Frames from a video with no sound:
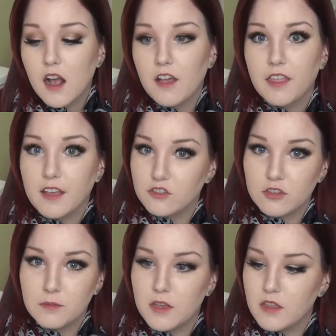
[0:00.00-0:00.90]
That's just
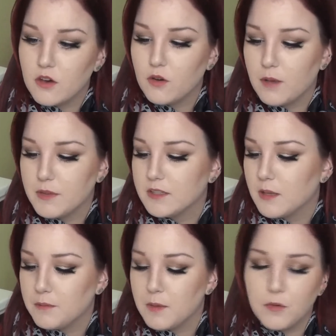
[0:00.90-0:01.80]
me, though. I mean, some
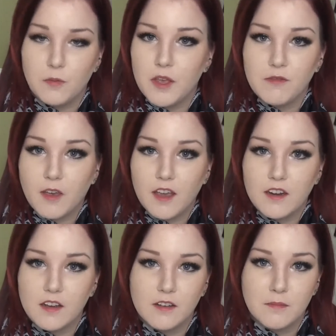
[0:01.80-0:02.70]
people might find
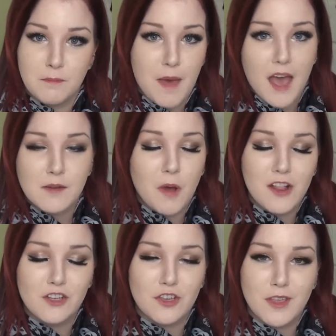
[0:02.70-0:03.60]
a matte
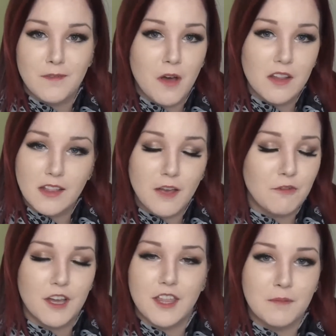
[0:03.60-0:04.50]
polish that they fall in love
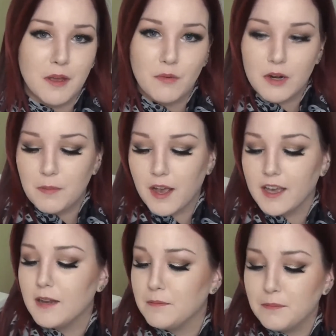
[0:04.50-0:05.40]
with and might want to buy it,
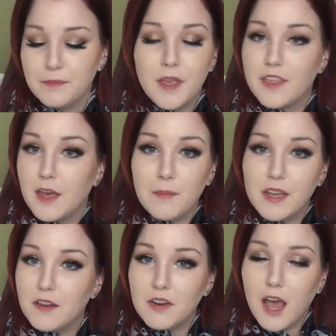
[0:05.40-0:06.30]
and that might
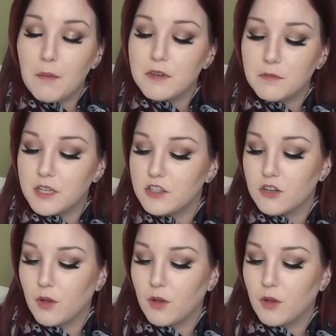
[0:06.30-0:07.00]
even happen to me, too. I